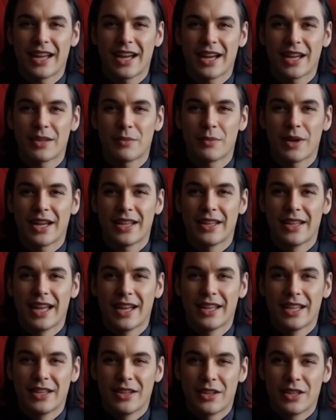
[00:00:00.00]
and
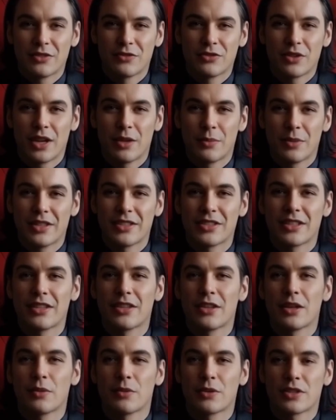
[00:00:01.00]
magnetic confinement
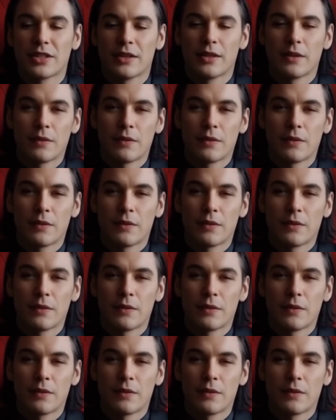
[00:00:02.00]
systems.